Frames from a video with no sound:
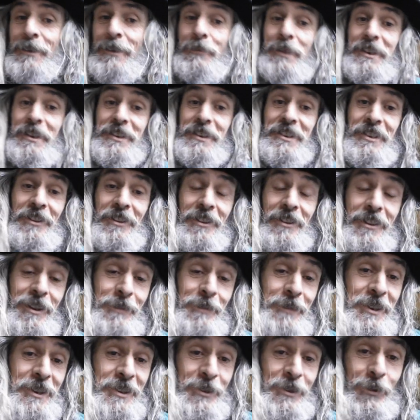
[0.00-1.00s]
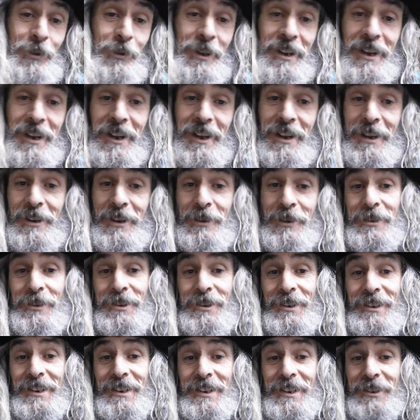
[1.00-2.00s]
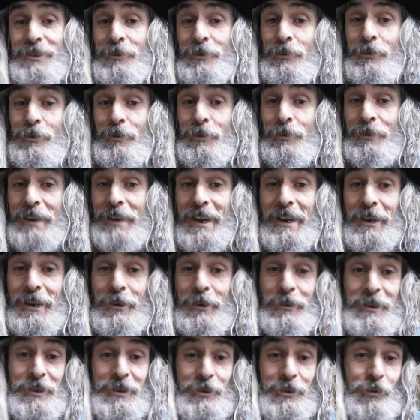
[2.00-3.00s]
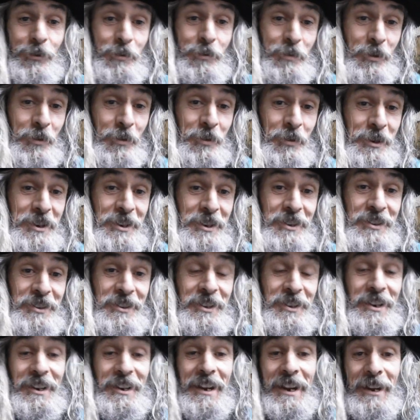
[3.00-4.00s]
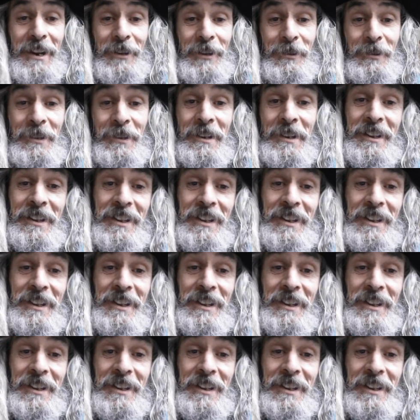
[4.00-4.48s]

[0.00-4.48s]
But time is all an illusion. It's all now. It's all brought us to now.